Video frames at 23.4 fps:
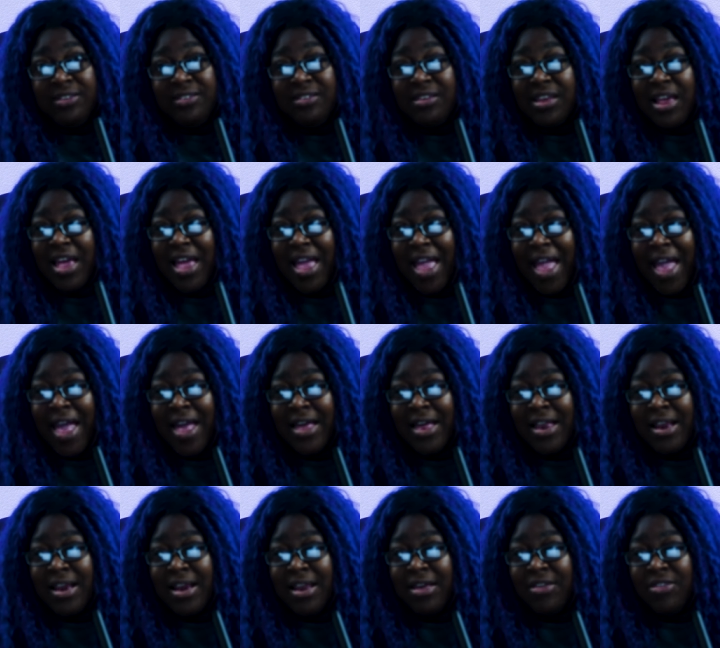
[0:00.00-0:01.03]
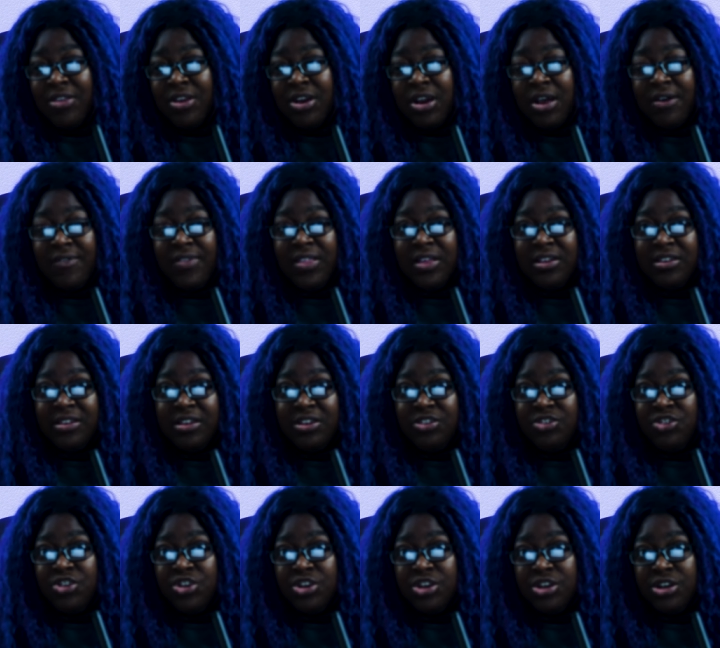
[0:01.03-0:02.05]
and the
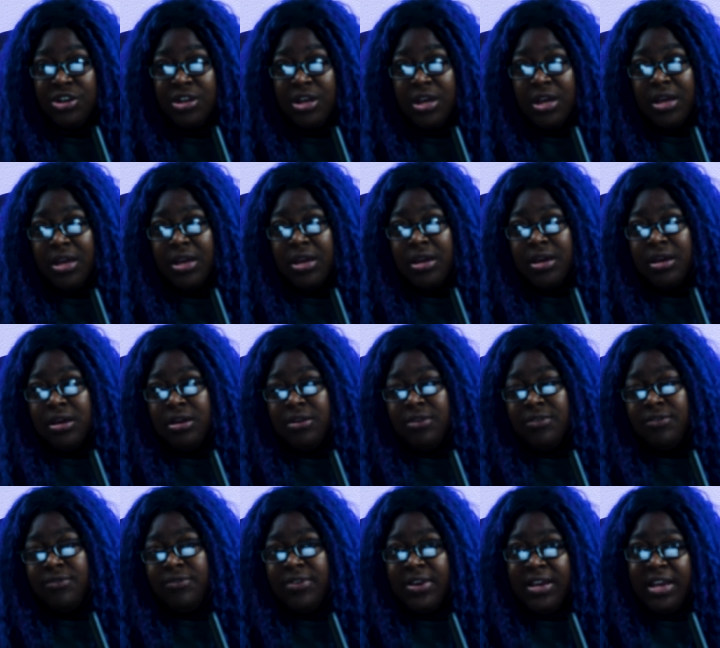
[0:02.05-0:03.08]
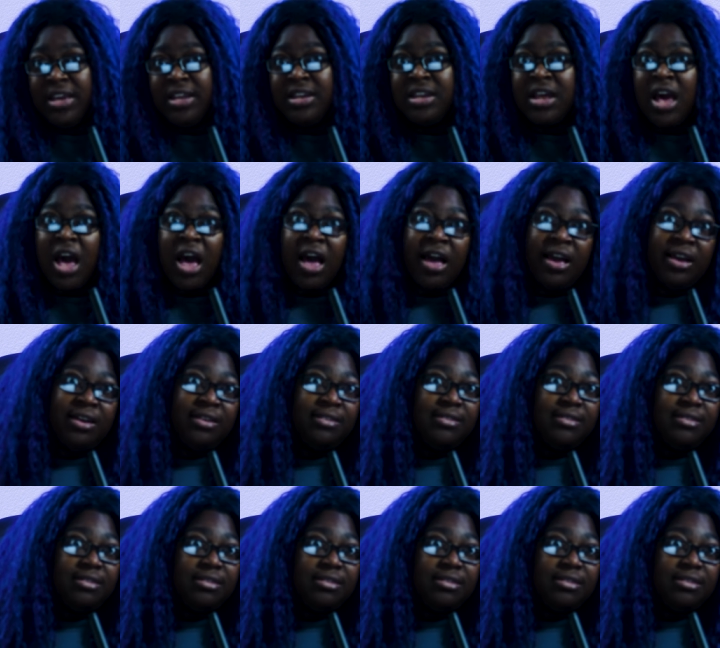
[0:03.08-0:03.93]
novelization, Vicky dies.